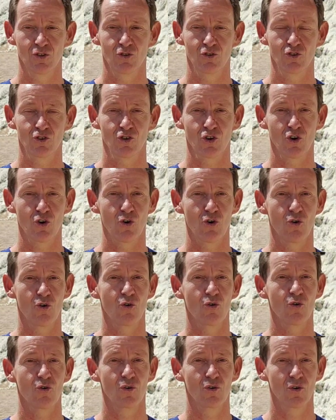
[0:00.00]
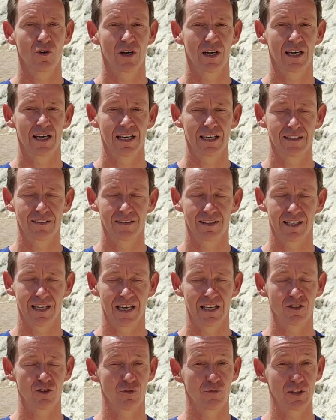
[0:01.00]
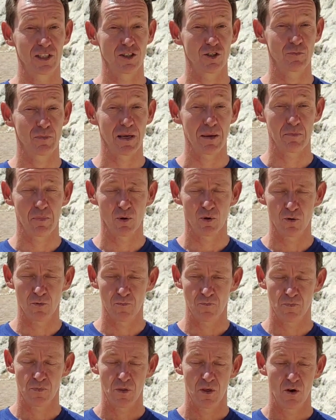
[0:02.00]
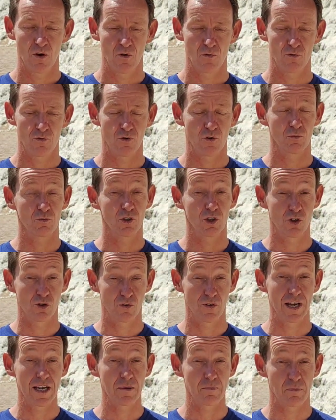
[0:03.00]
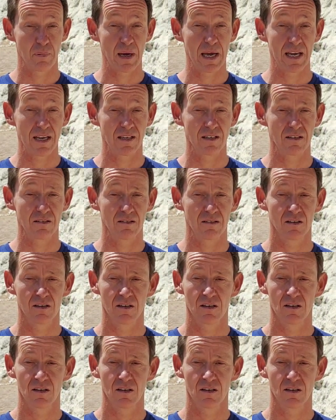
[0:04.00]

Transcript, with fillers: So in the case of these people, from the great pain,